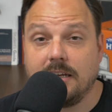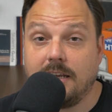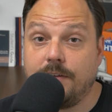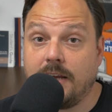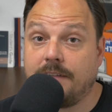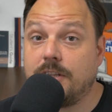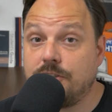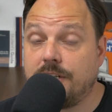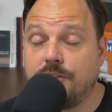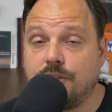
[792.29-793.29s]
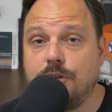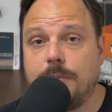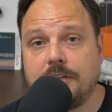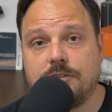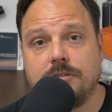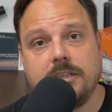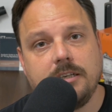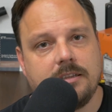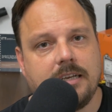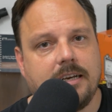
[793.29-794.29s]
If you have the Gen two battery,
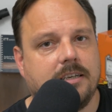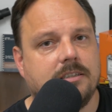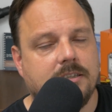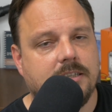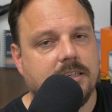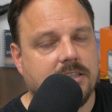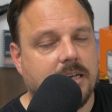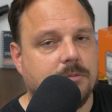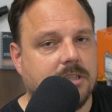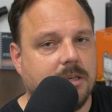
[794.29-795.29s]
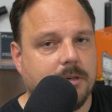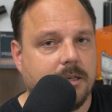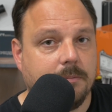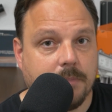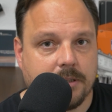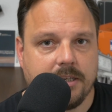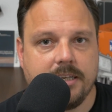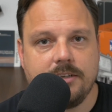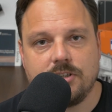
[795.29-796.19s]
that has the D C M C B built in,